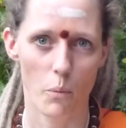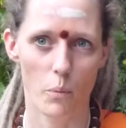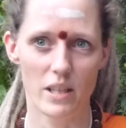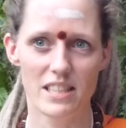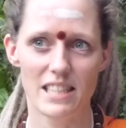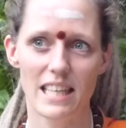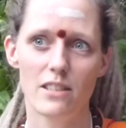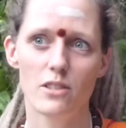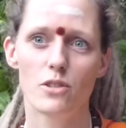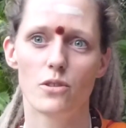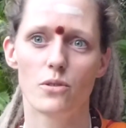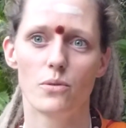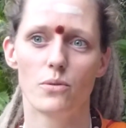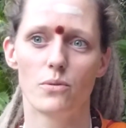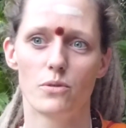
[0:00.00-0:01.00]
we tend
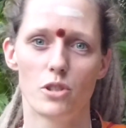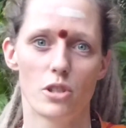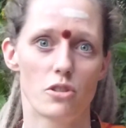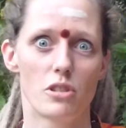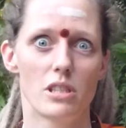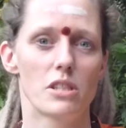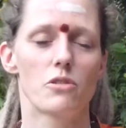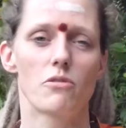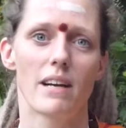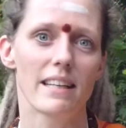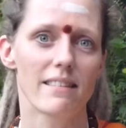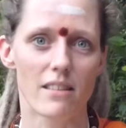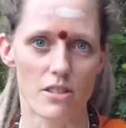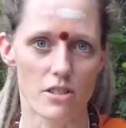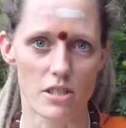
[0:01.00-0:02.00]
to just
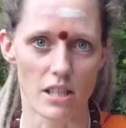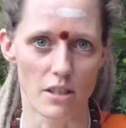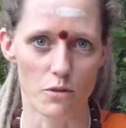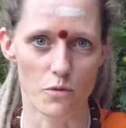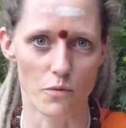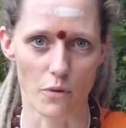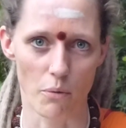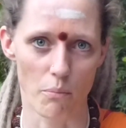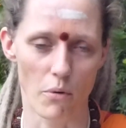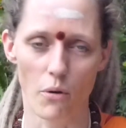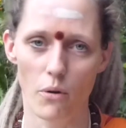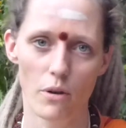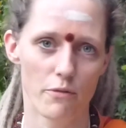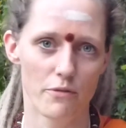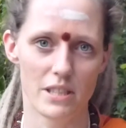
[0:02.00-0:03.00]
distract ourselves from
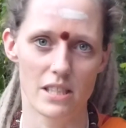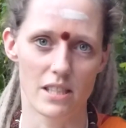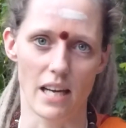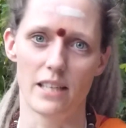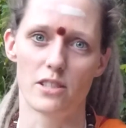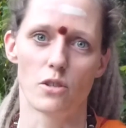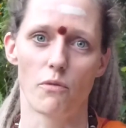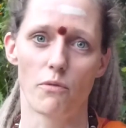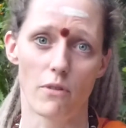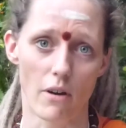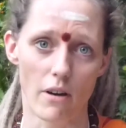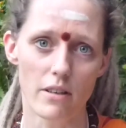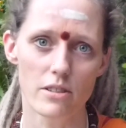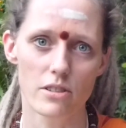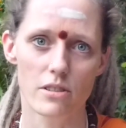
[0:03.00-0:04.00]
all of these kinds of
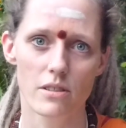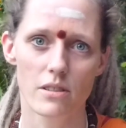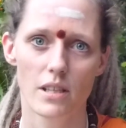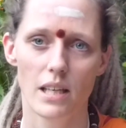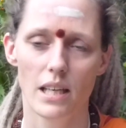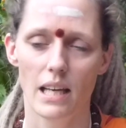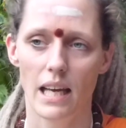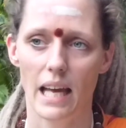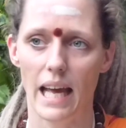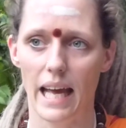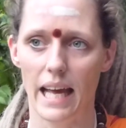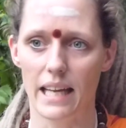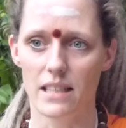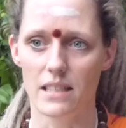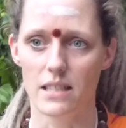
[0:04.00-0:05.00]
thoughts,
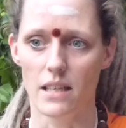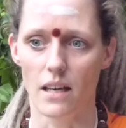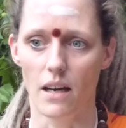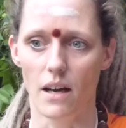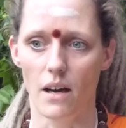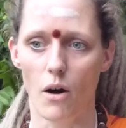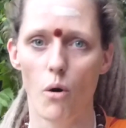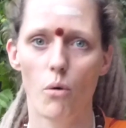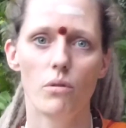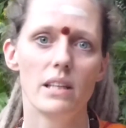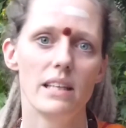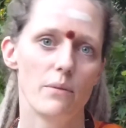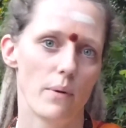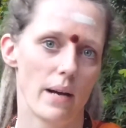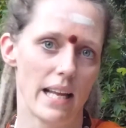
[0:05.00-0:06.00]
and
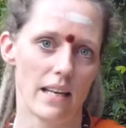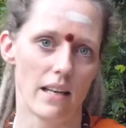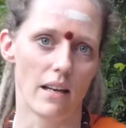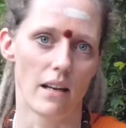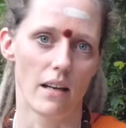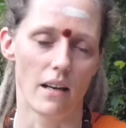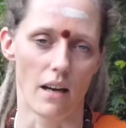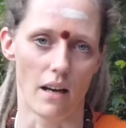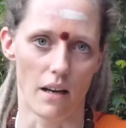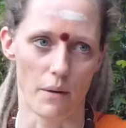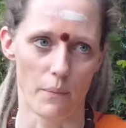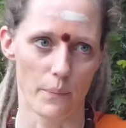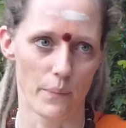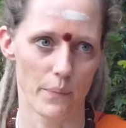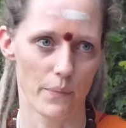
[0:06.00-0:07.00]
only when
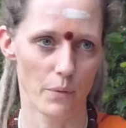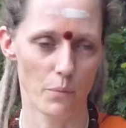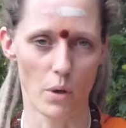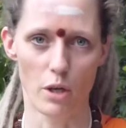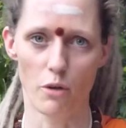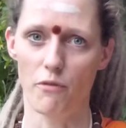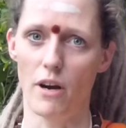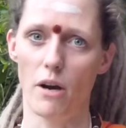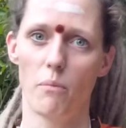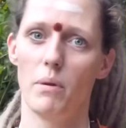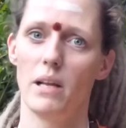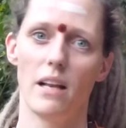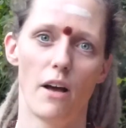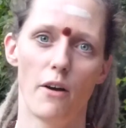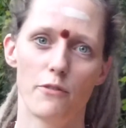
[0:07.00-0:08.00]
one of our
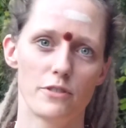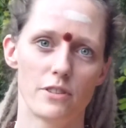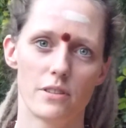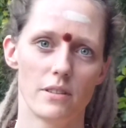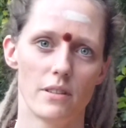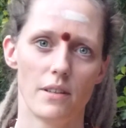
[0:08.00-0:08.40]
beloved